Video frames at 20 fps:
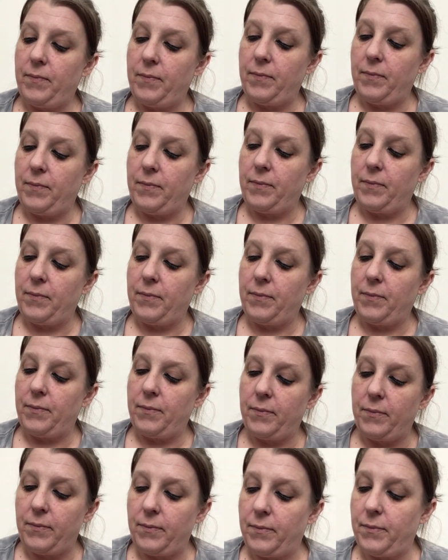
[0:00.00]

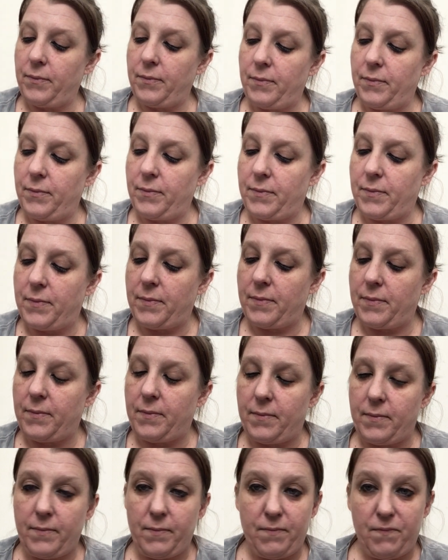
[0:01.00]

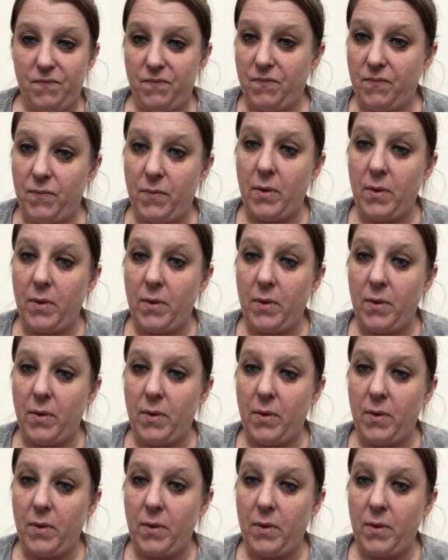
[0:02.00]
[no speech]